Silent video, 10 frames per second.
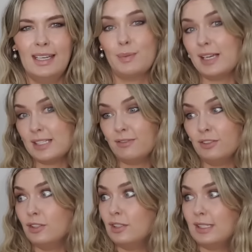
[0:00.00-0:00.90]
Spicy
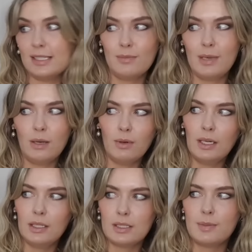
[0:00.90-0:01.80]
food is a big
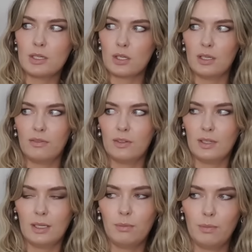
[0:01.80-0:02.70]
one, especially for
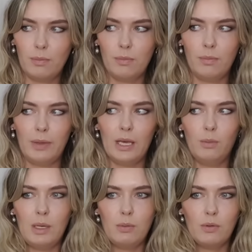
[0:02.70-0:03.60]
like pale
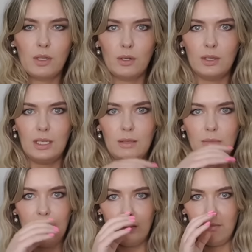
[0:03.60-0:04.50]
people that only eat
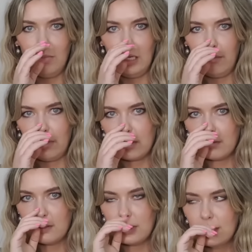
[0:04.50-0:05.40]
meat and
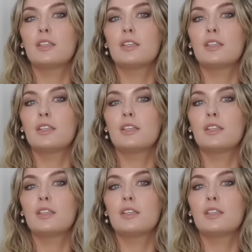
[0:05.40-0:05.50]
vegetables.